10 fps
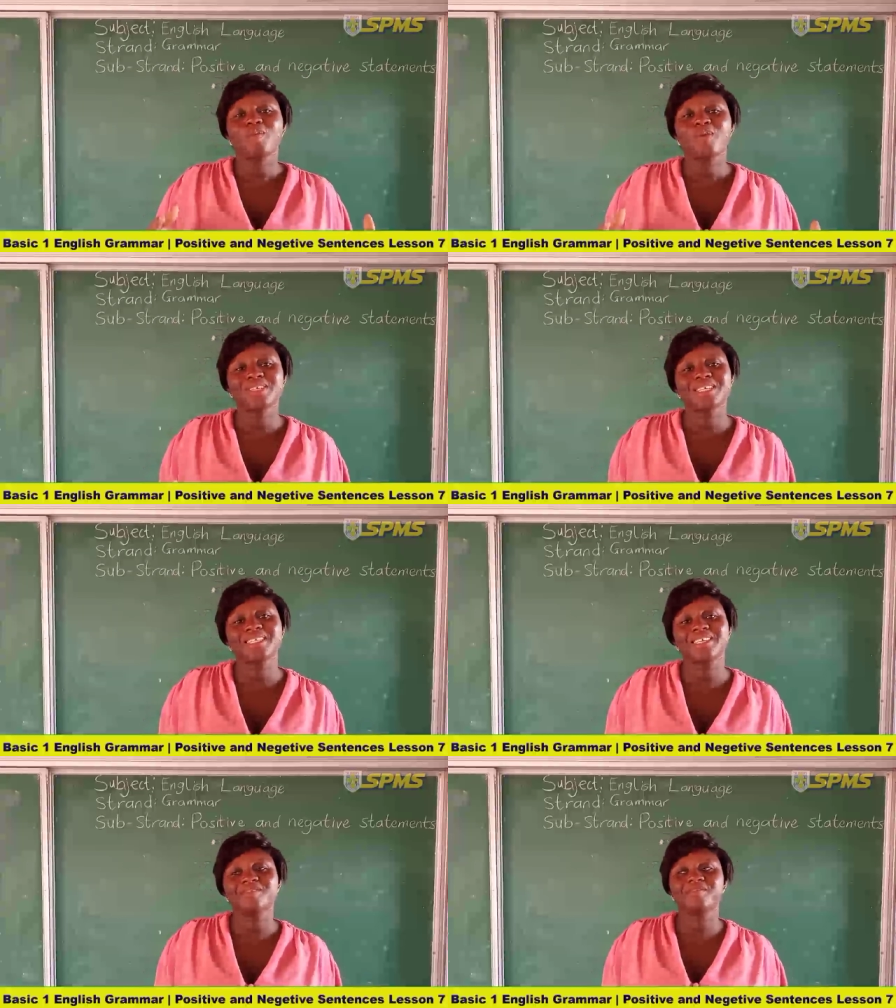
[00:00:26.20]

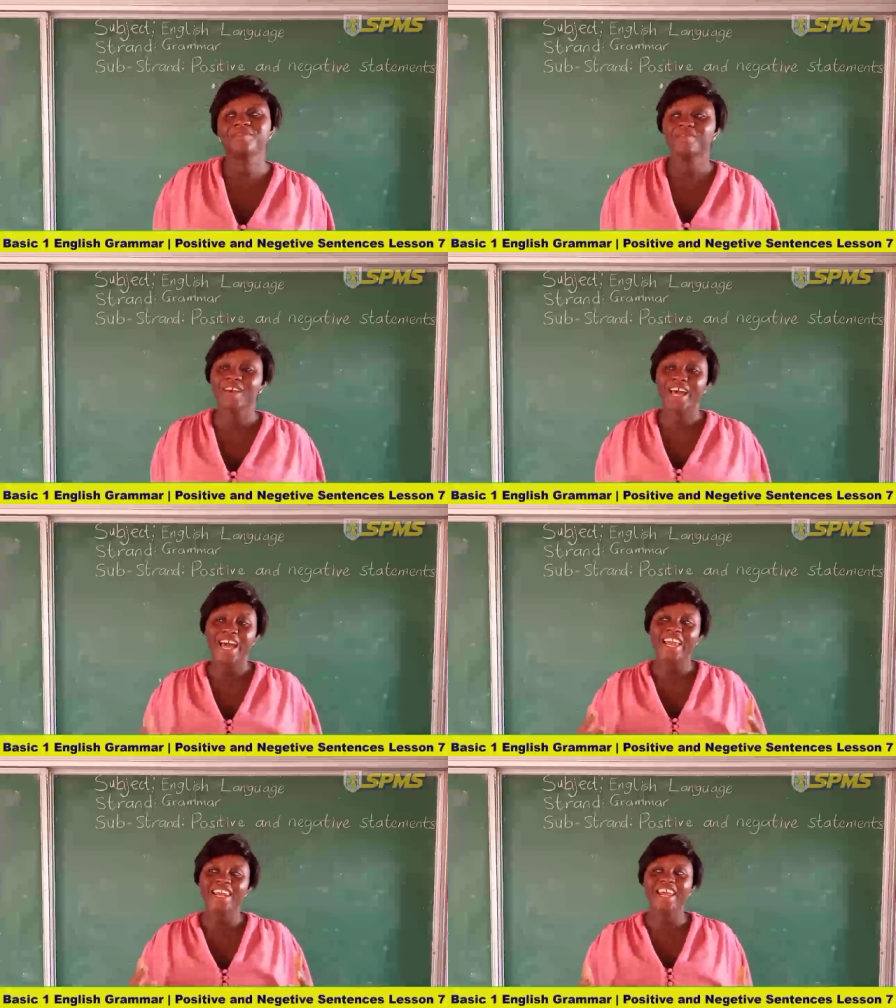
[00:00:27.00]
Positive
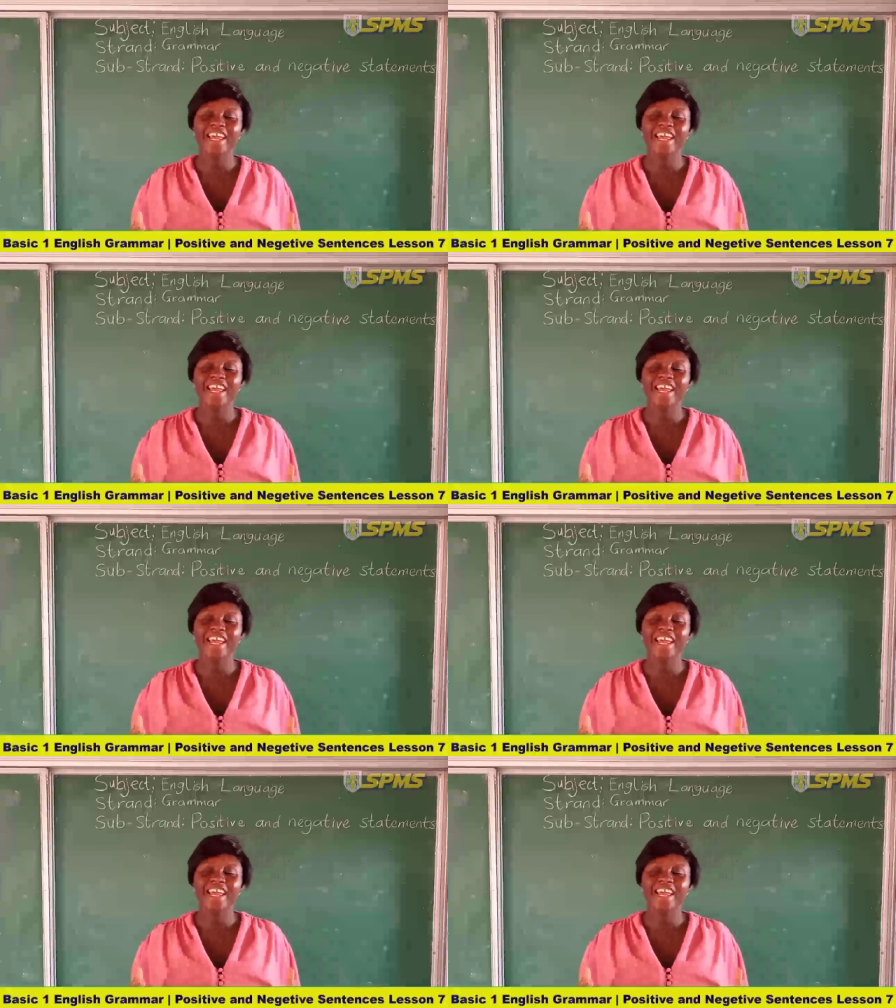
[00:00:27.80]
and